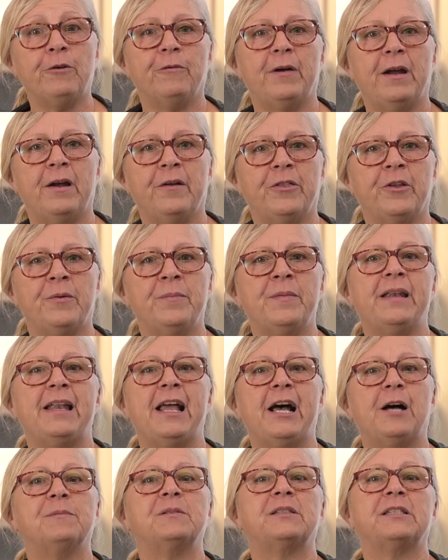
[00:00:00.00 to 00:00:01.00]
around them that
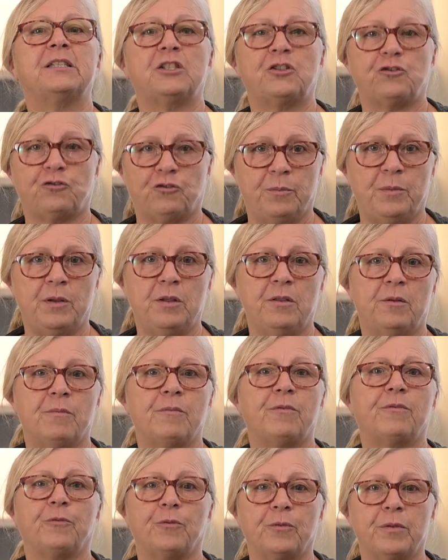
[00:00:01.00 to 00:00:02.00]
helps distribute them
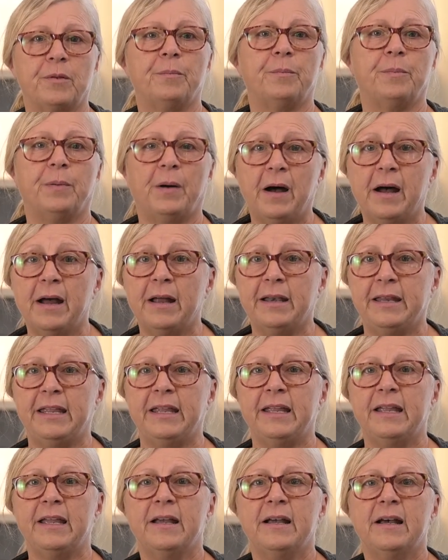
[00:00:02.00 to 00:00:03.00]
through the
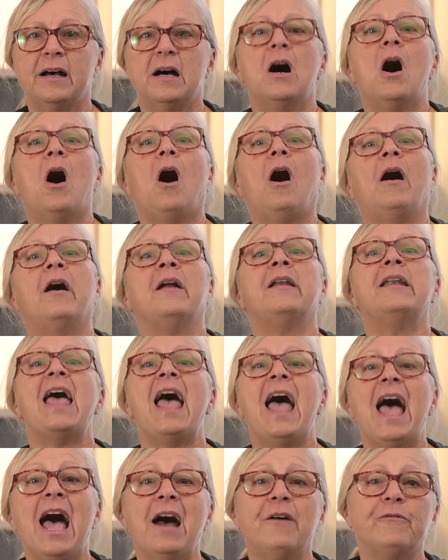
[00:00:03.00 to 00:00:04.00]
body. On
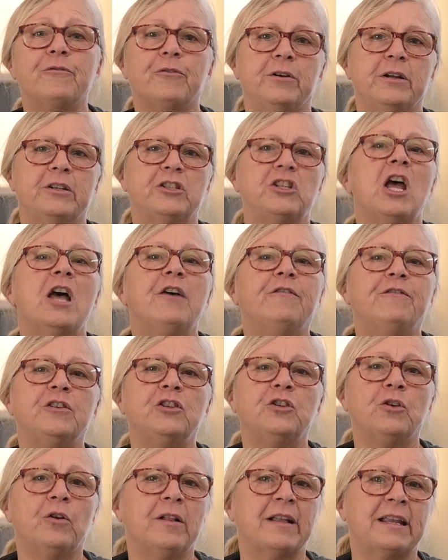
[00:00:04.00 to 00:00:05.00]
average,
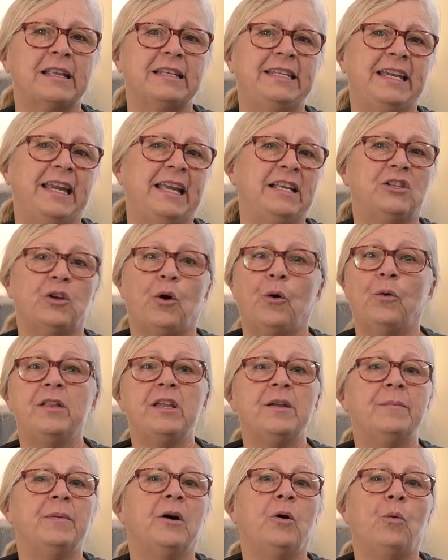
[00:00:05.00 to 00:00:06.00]
fish oil contains
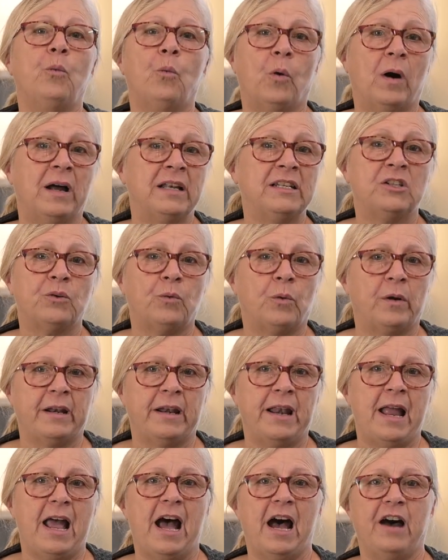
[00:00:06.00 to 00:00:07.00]
only about 1 to
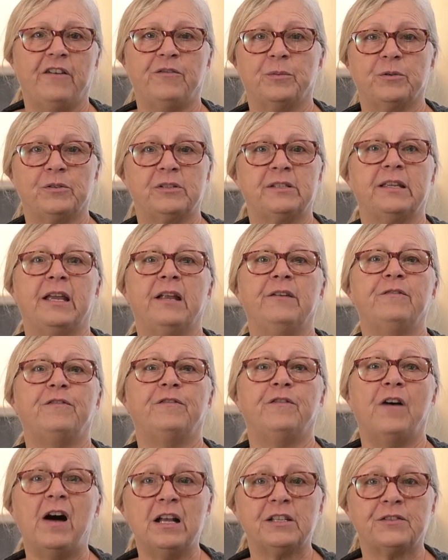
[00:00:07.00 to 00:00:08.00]
1.5%
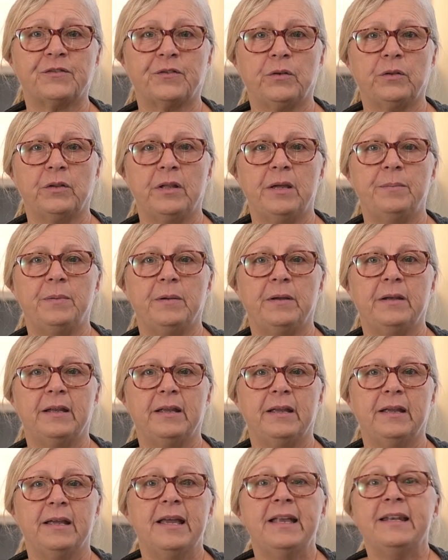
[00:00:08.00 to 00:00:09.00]
phospholipid.
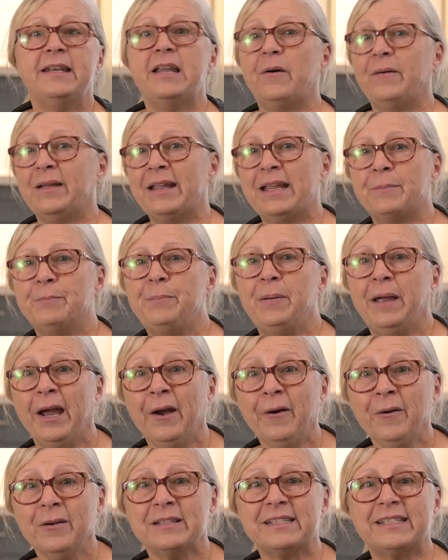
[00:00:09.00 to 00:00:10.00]
Now, in
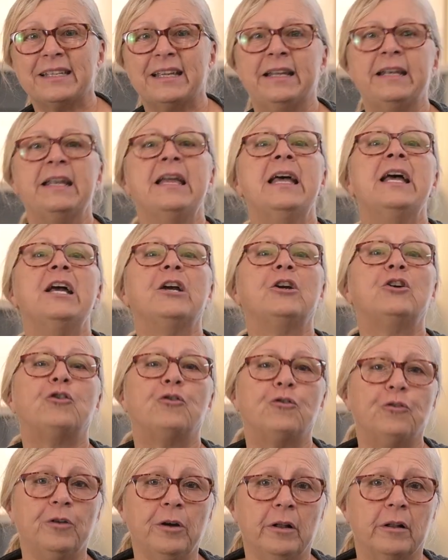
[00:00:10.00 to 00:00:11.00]
comparison,
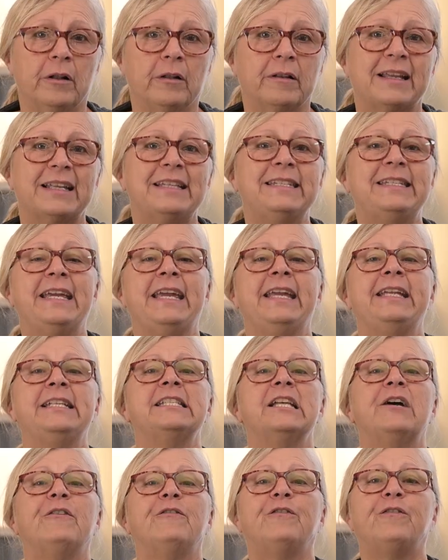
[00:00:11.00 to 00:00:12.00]
krill
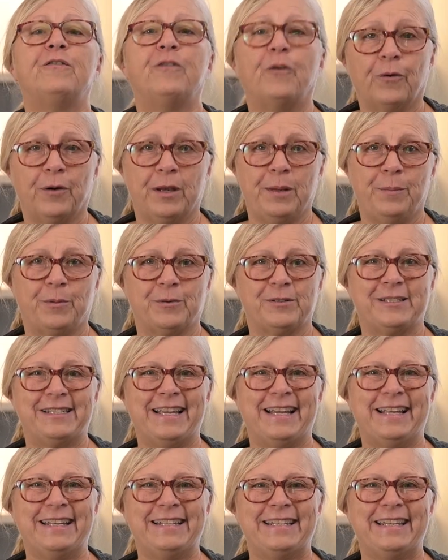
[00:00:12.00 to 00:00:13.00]
contains
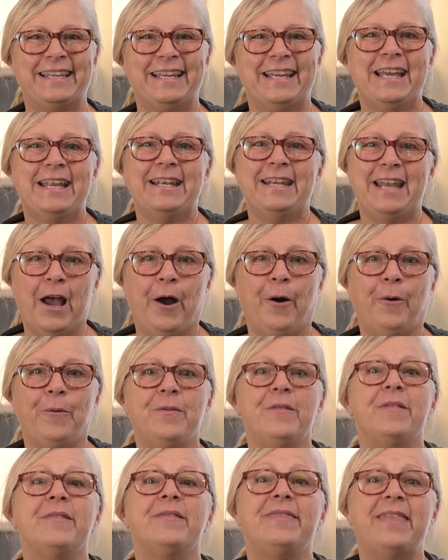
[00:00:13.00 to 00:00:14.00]
40%. Now,
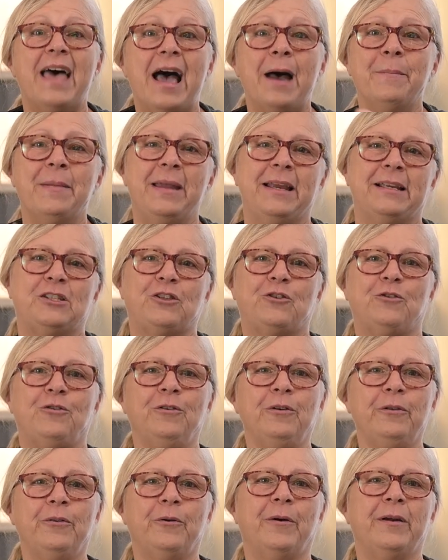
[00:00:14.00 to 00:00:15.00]
that makes
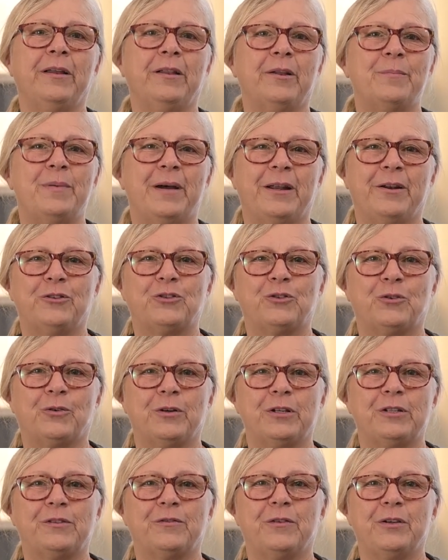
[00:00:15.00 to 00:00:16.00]
krill oil a better
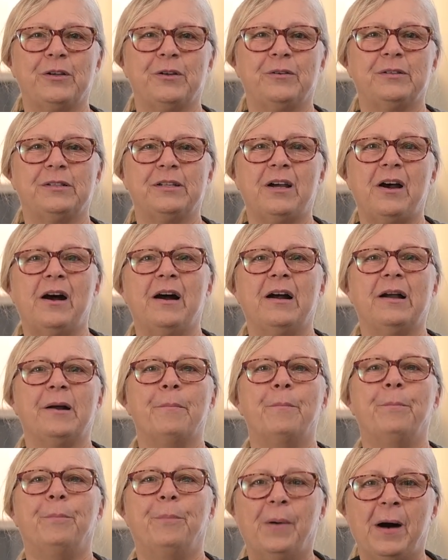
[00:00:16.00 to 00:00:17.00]
choice for your dog,
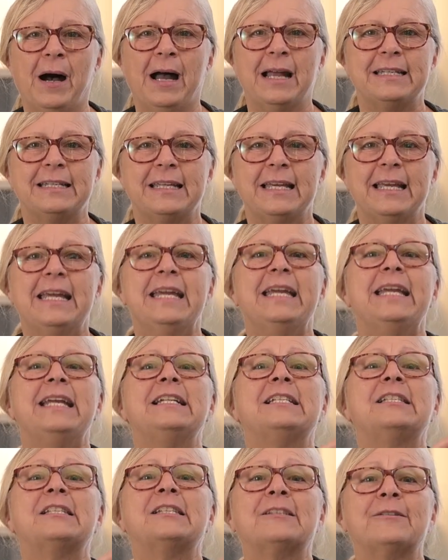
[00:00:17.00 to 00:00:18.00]
but
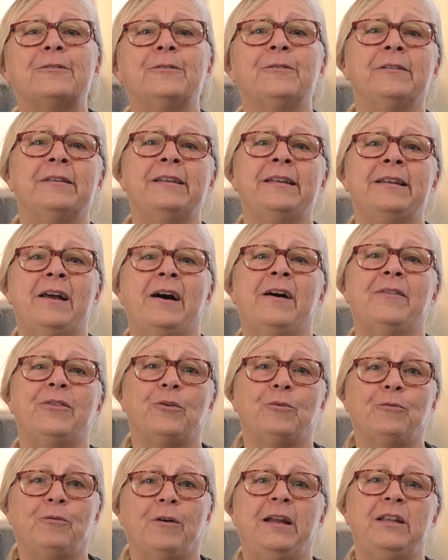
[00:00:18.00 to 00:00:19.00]
it's certainly not
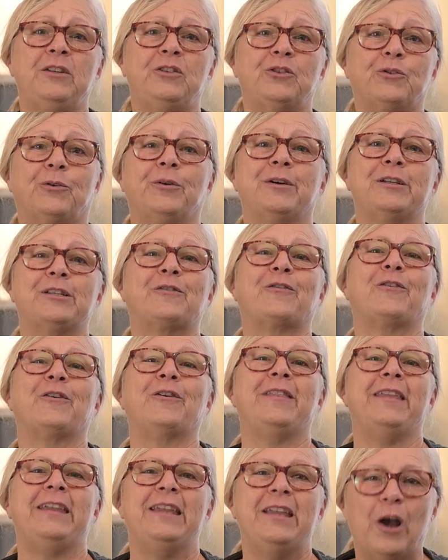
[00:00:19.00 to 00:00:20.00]
the right choice
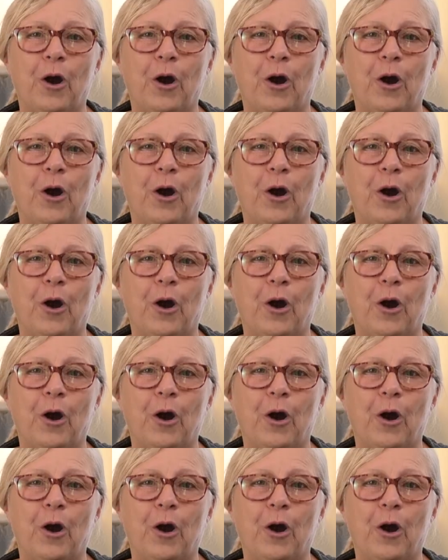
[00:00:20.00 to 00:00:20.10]
for the